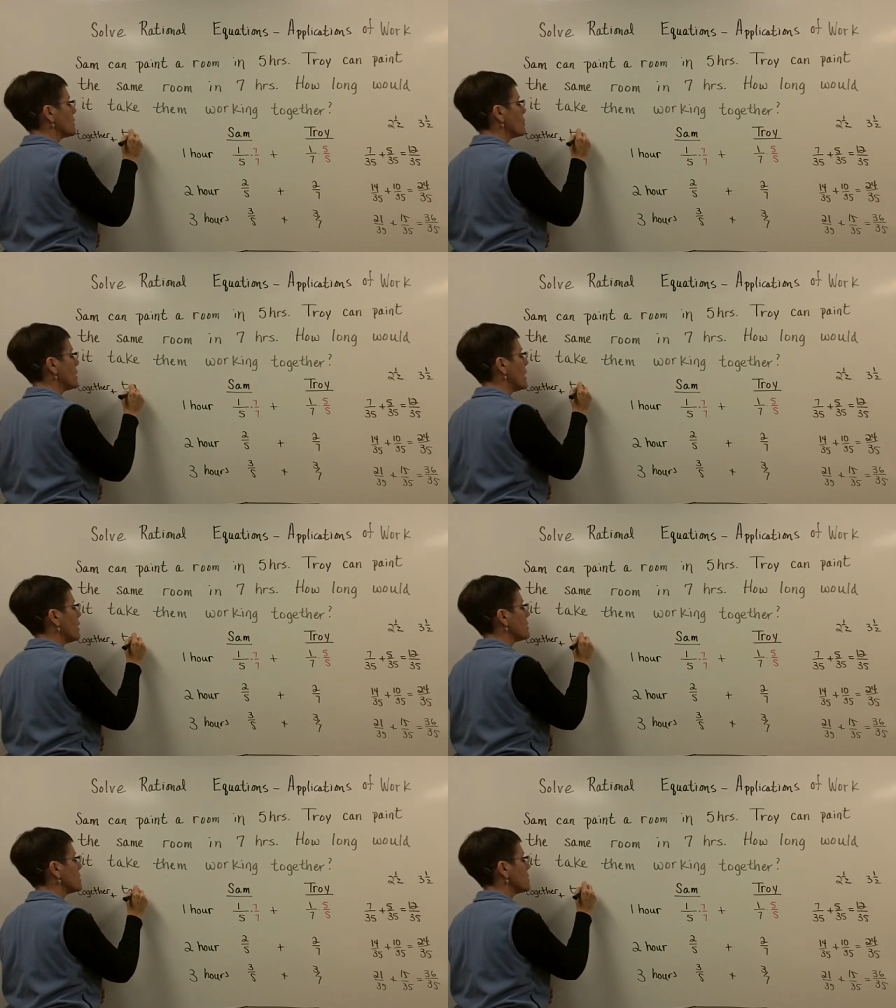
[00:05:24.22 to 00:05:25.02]
a little bit
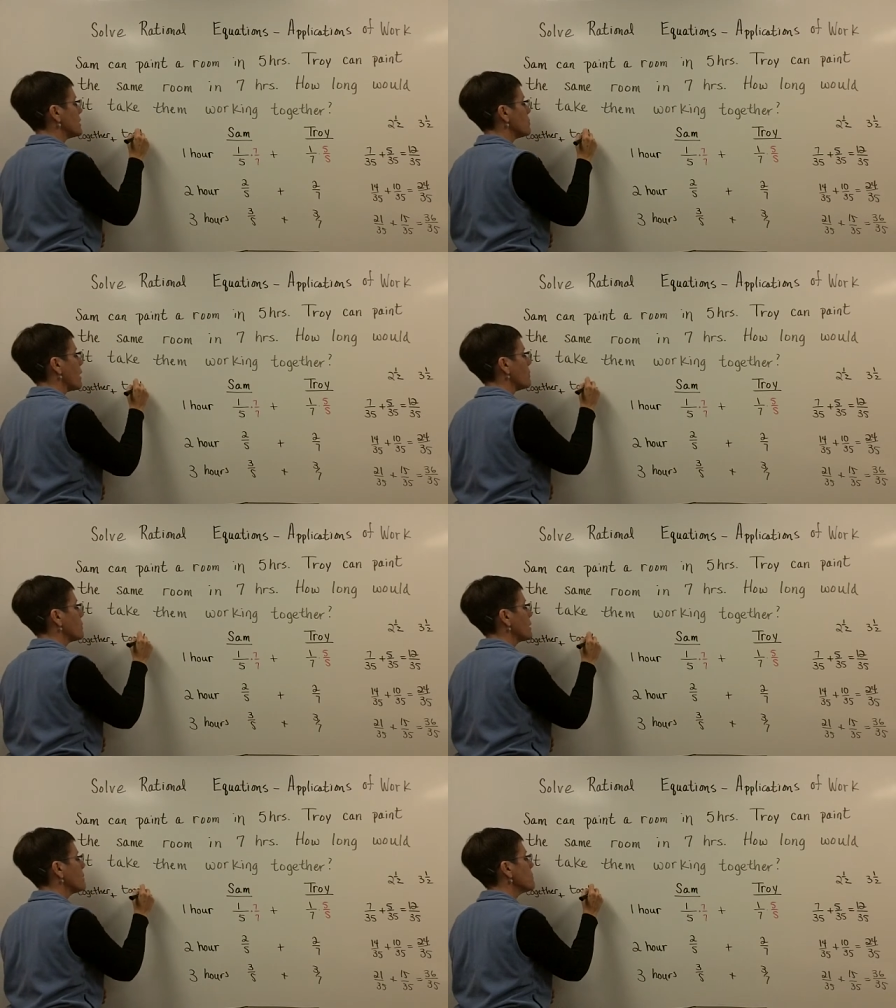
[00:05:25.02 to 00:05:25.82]
hard to see
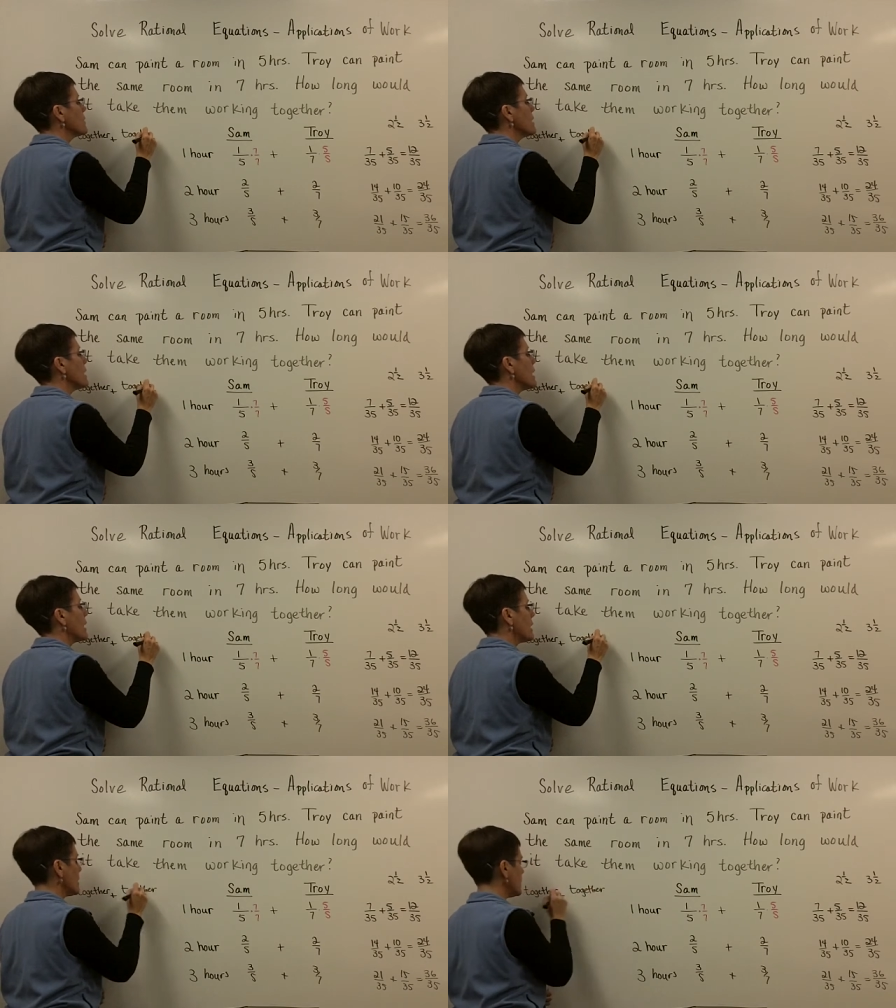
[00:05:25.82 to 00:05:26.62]
probably.
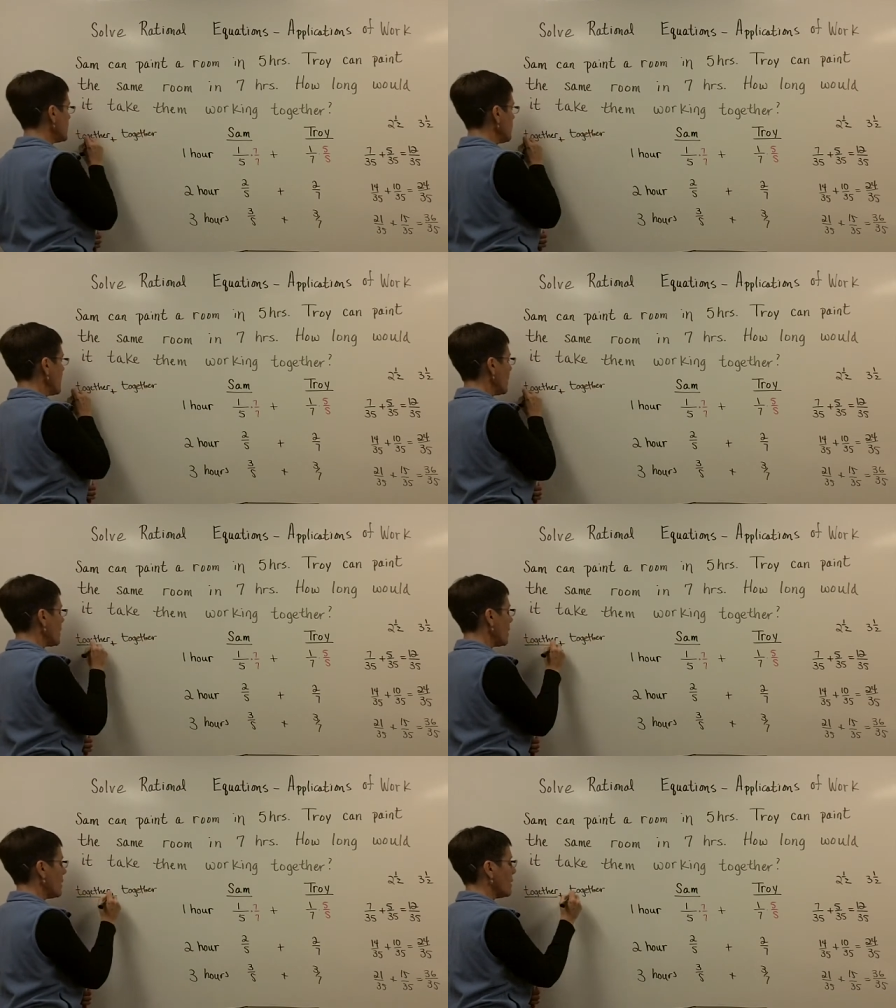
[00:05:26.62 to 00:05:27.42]
And
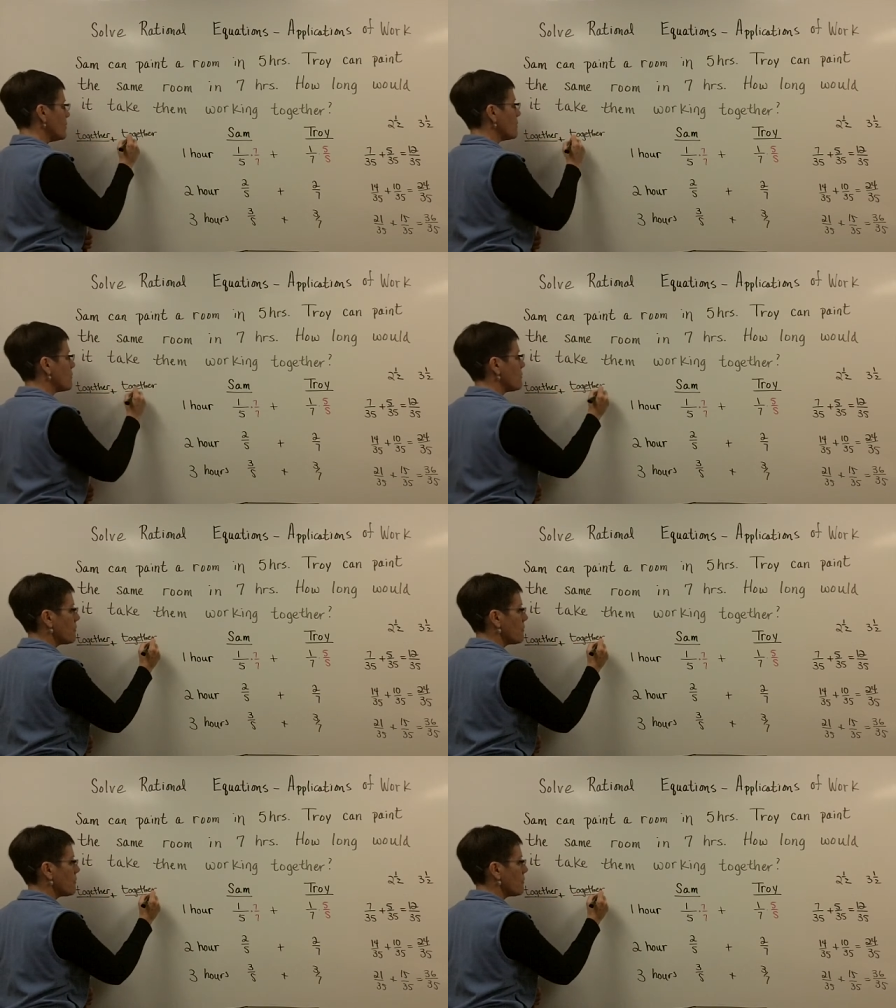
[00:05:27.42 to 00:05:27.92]
the